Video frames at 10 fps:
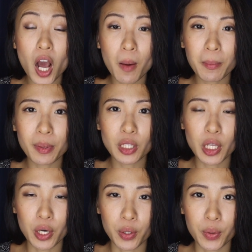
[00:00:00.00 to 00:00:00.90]
comment
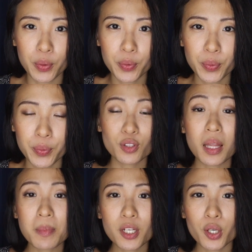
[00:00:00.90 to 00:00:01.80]
below to
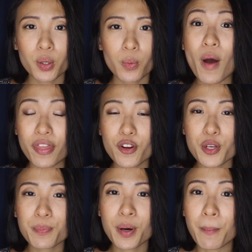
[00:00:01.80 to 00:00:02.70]
let me know whether
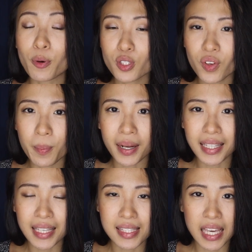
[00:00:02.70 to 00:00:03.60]
you put most of your
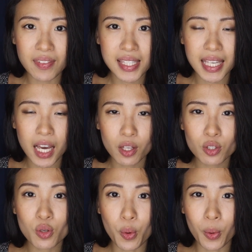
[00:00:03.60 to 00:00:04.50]
money in savings
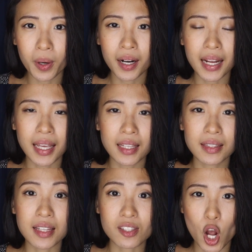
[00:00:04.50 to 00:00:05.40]
accounts or
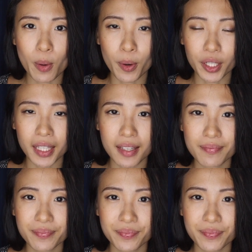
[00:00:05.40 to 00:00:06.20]
in the stock market.